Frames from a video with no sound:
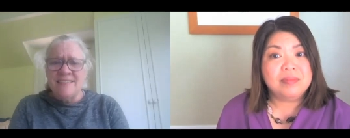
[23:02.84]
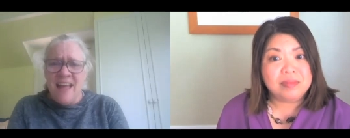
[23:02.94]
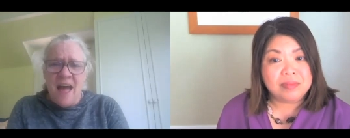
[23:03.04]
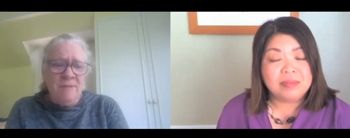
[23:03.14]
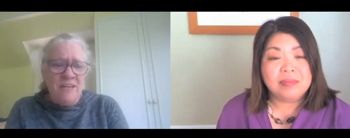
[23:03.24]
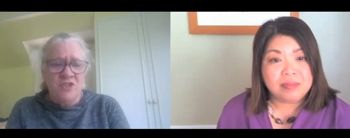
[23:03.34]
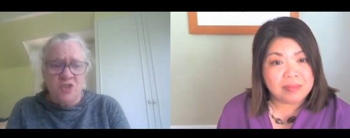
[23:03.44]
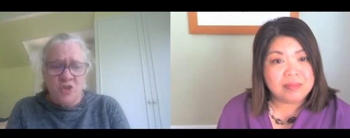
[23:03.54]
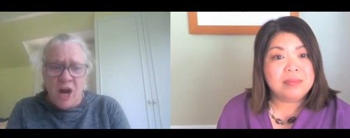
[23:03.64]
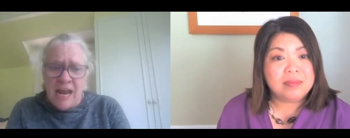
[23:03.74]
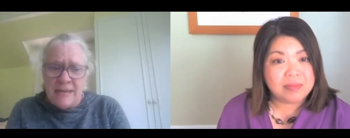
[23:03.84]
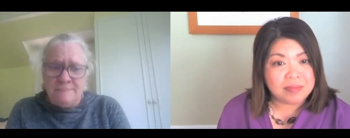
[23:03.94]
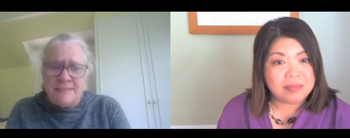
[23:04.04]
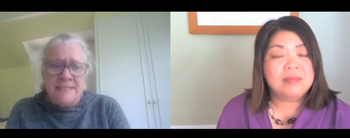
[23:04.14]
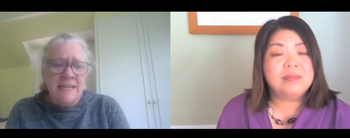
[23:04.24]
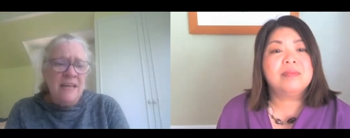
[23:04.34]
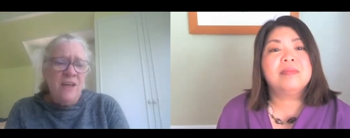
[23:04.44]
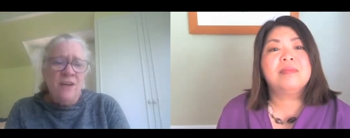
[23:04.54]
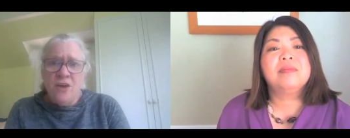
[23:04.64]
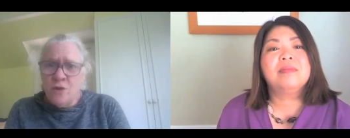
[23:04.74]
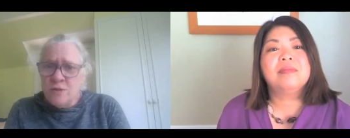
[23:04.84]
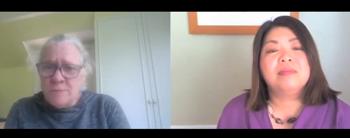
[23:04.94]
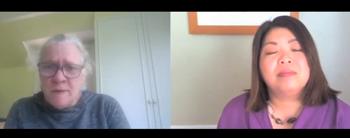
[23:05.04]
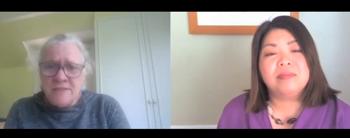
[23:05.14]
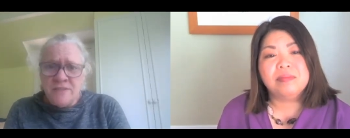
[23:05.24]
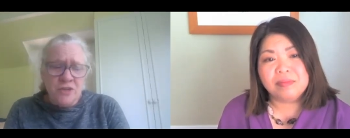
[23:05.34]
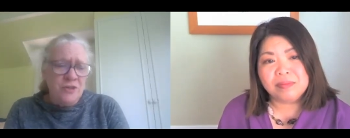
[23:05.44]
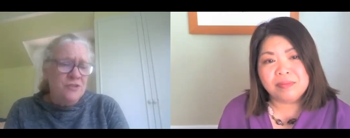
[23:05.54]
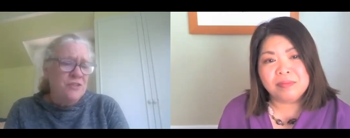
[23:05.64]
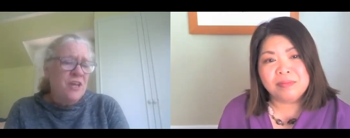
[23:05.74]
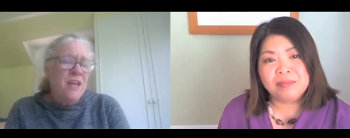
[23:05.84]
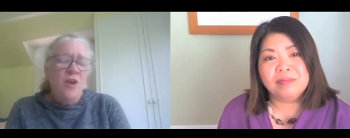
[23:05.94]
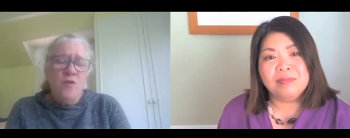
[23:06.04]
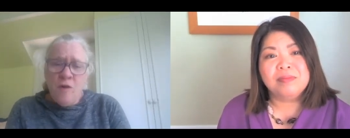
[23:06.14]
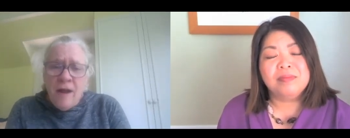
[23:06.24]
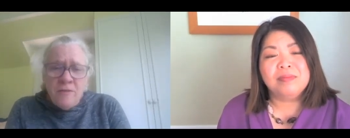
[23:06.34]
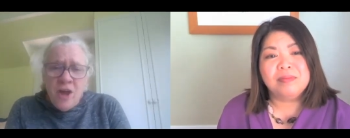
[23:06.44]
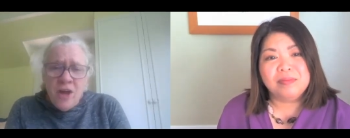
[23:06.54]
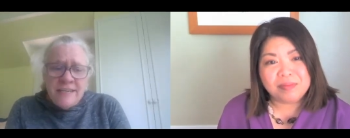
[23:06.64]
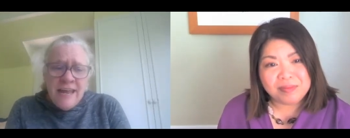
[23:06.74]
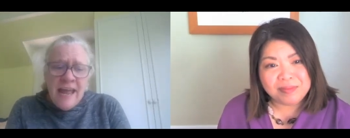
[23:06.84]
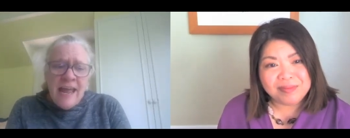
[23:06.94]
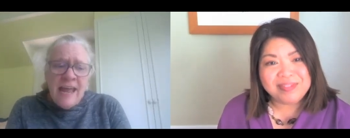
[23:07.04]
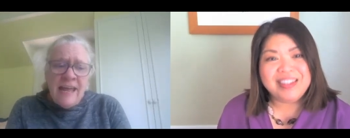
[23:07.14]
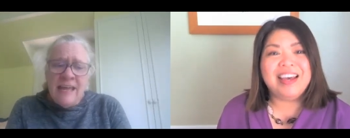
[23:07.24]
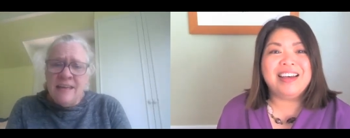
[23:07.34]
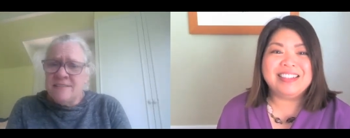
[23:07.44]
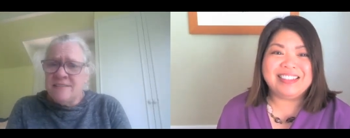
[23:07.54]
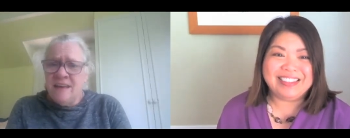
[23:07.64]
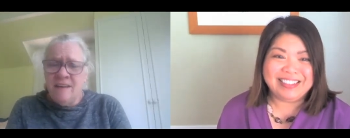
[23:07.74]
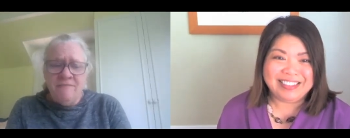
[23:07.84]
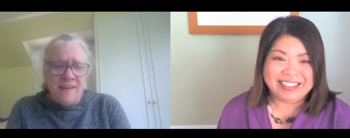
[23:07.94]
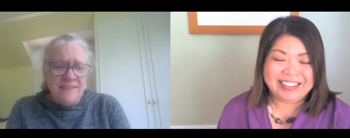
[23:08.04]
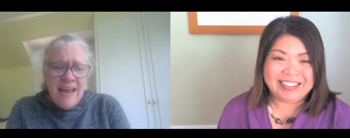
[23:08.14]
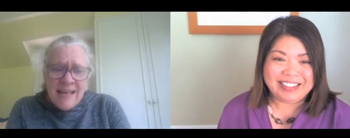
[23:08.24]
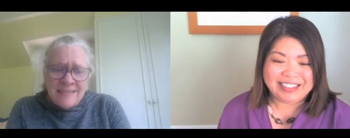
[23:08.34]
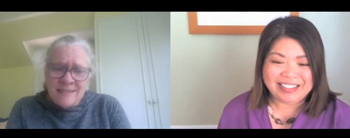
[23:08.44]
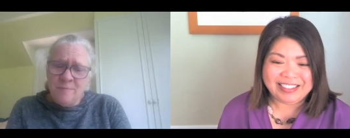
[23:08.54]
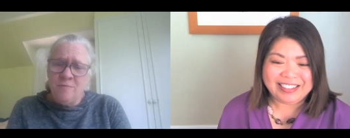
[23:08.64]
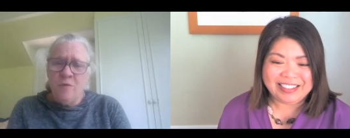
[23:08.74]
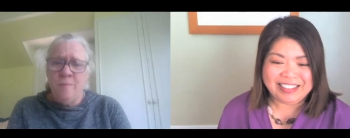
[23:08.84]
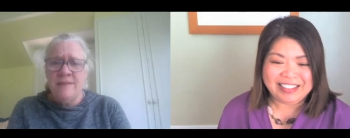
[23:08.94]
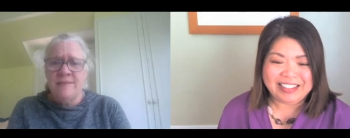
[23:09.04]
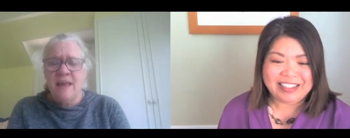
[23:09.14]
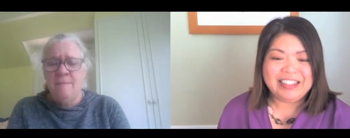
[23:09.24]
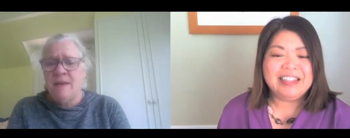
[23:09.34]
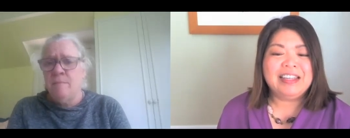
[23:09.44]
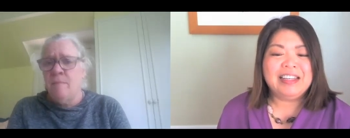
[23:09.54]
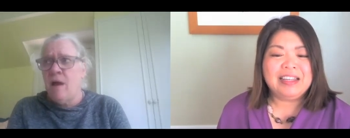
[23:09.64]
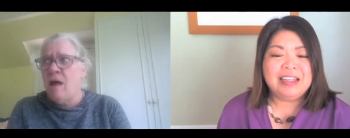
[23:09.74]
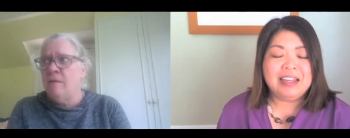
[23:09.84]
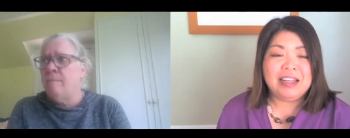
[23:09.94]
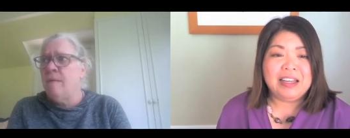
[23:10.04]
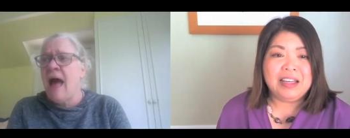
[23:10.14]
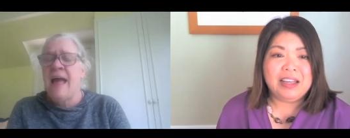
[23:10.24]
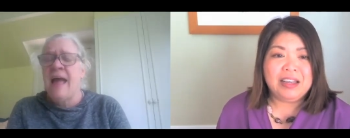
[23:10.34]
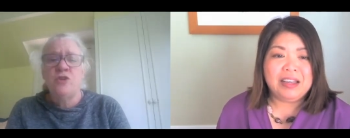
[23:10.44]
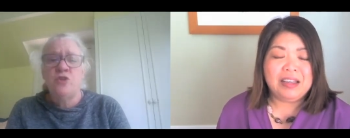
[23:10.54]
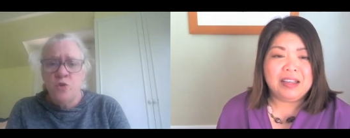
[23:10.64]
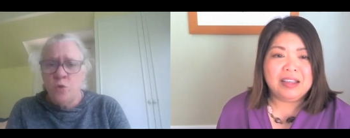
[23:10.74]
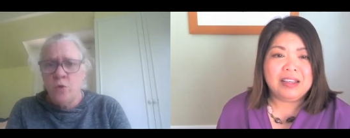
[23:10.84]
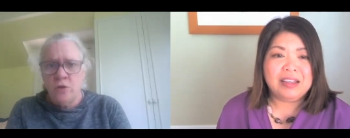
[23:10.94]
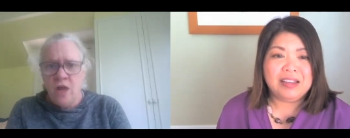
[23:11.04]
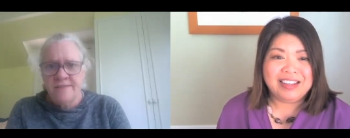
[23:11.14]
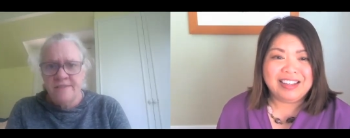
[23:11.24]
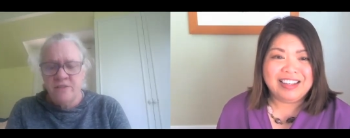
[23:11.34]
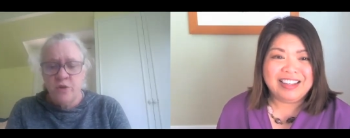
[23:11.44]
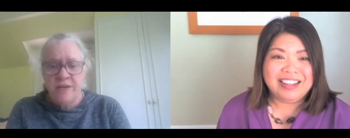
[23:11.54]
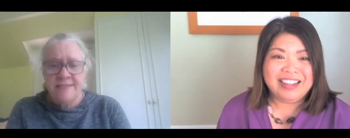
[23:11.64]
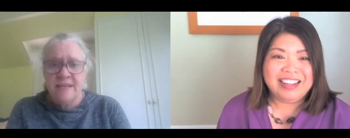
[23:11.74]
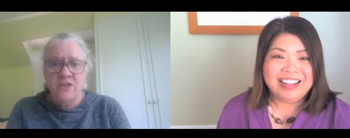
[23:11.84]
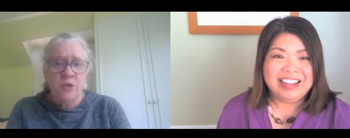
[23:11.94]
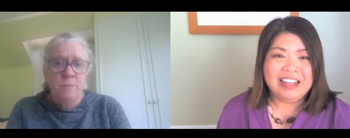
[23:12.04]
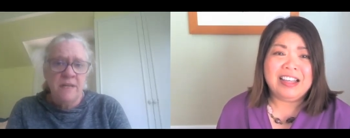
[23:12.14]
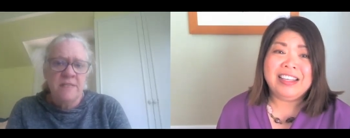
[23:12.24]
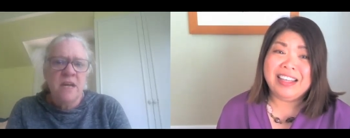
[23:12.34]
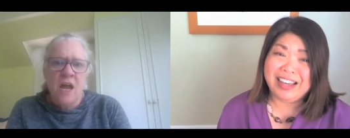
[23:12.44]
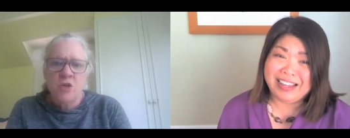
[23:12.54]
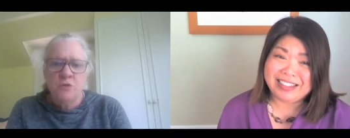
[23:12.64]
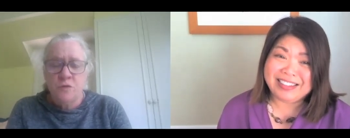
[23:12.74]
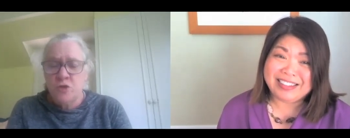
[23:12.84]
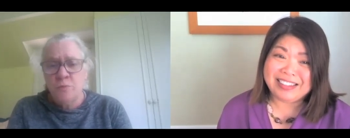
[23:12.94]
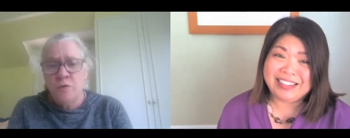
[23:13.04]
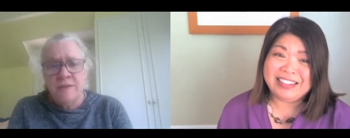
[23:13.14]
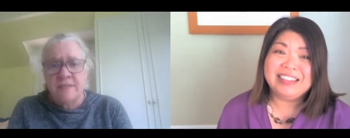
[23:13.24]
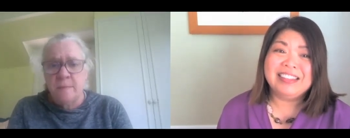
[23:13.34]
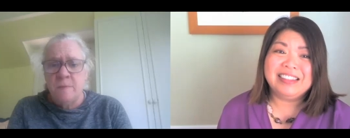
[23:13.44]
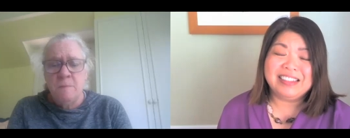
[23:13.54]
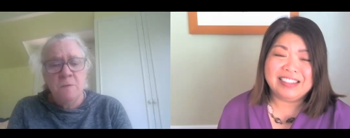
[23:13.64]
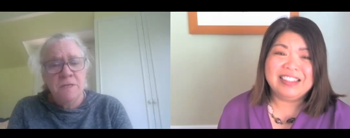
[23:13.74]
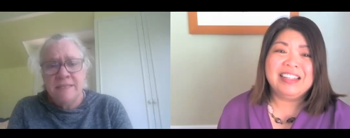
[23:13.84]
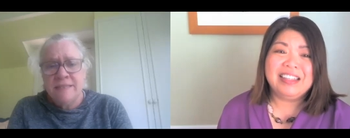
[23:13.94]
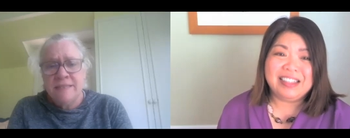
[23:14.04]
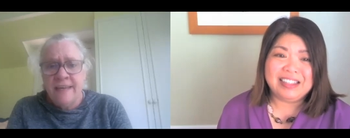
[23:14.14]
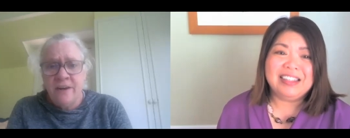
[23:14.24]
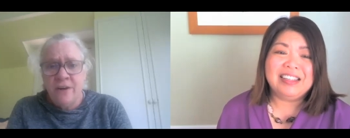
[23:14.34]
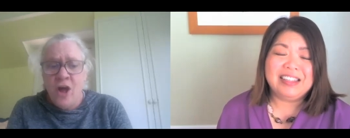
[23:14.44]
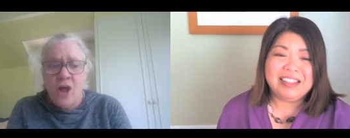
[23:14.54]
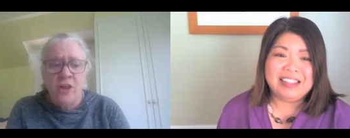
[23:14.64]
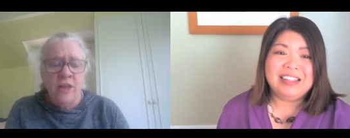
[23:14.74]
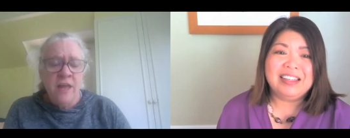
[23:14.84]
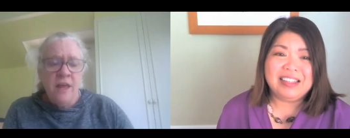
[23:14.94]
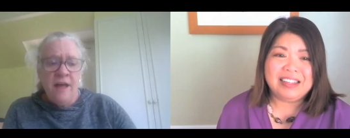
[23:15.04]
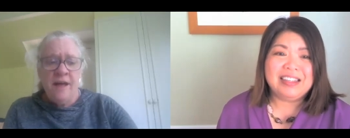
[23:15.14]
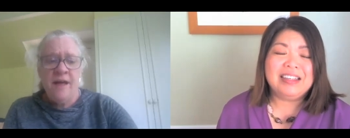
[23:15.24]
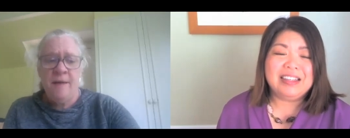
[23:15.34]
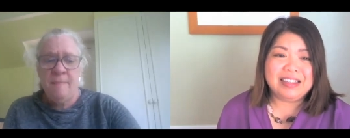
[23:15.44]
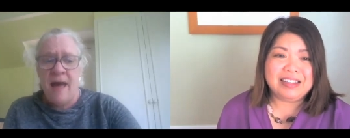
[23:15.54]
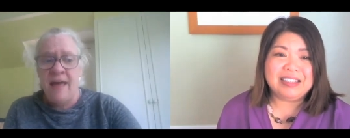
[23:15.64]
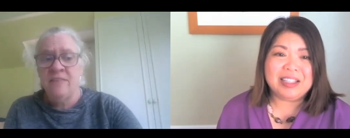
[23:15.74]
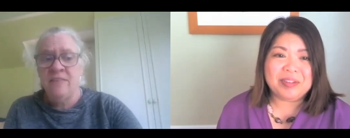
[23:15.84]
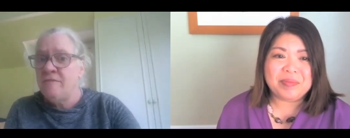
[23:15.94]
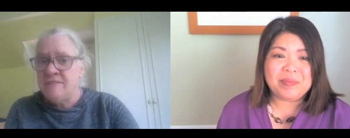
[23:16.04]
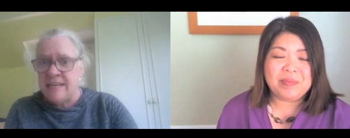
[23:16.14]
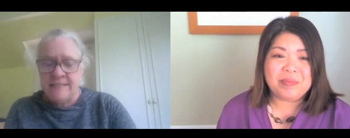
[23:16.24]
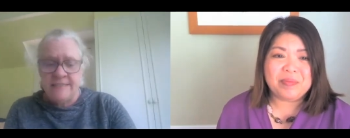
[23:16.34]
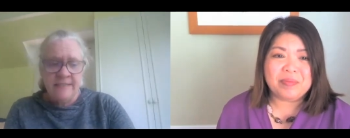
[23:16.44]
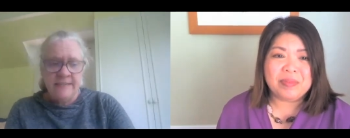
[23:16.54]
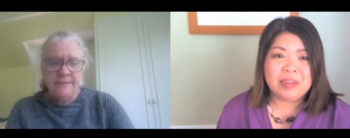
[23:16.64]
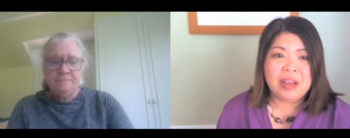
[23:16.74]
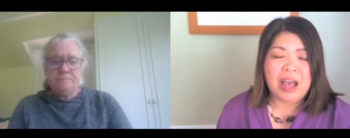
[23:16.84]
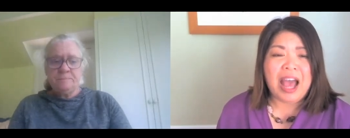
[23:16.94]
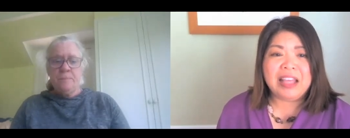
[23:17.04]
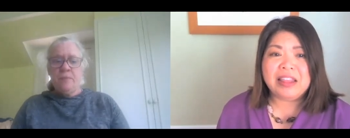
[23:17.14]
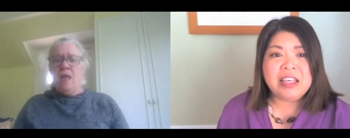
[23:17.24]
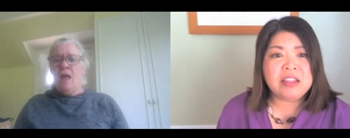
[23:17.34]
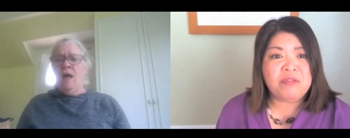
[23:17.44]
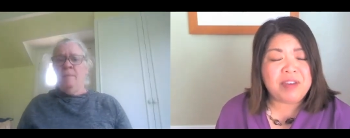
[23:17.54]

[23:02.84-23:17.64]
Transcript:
Speaker 1: comedies: Stripes, Ghostbusters, Groundhog Day. Yeah fantastic performance. I mean, um, I adored Lost in Translation, but it's a kind yeah. movie. Some people didn't like it at all. Um, I loved it.
Speaker 2: I think the um,